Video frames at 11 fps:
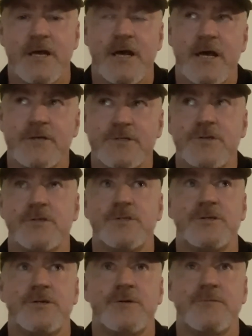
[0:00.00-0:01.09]
As soon as
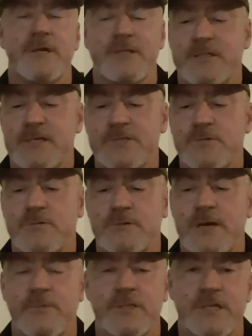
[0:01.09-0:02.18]
these all
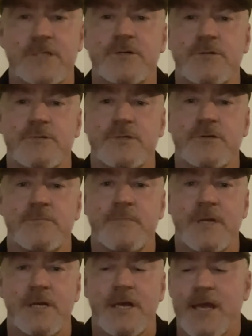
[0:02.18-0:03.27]
come with digital zoom,
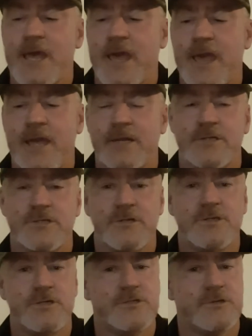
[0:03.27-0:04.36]
and as soon
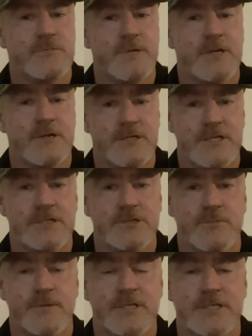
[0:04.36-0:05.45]
as you zoom in on a
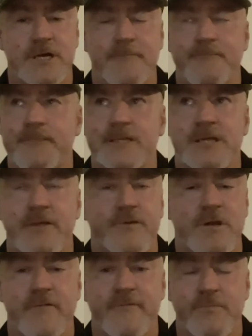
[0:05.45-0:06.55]
digital picture, so if you
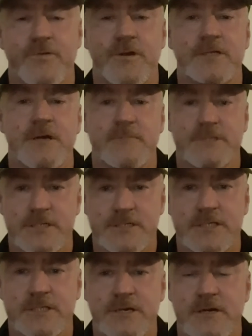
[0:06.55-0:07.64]
go from 3 times to
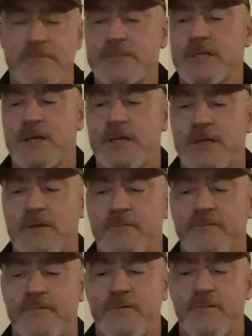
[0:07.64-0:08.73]
6 times,
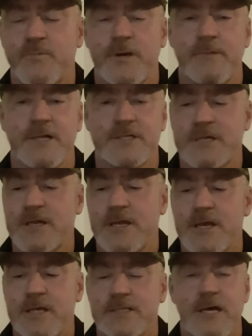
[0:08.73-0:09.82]
you've pretty much
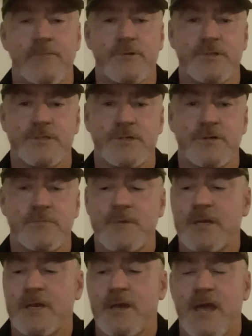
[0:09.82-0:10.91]
doubled the zoom
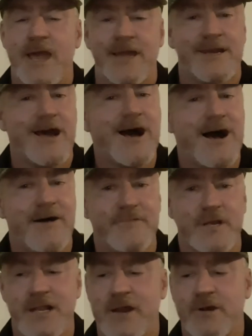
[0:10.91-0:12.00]
and halve
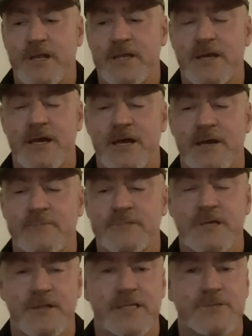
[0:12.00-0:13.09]
the clarity.
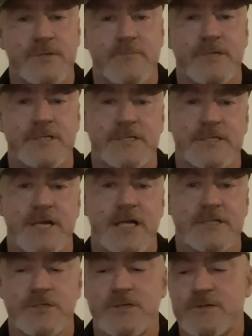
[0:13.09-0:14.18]
So that's when the picture
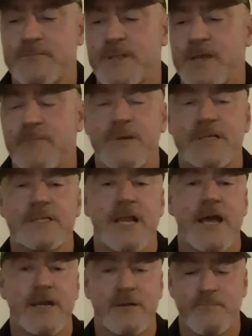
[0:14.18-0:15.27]
starts to
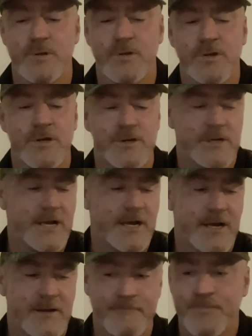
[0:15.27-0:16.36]
pixelate and blur.
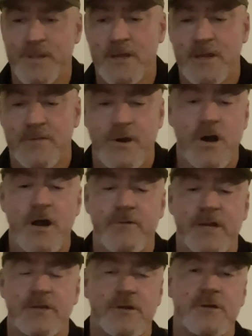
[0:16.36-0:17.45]
The higher
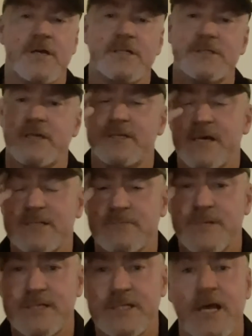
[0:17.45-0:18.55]
end units, it doesn't
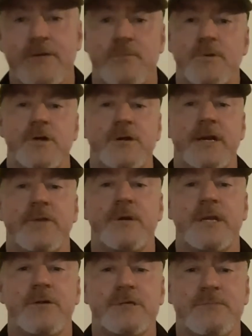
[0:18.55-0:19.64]
pixelate or blur anywhere
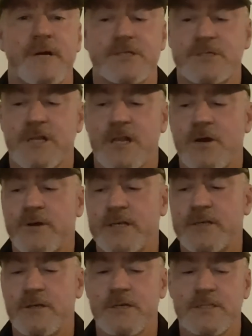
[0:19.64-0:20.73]
near as much as the lower end
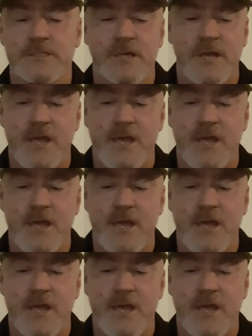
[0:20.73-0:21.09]
units.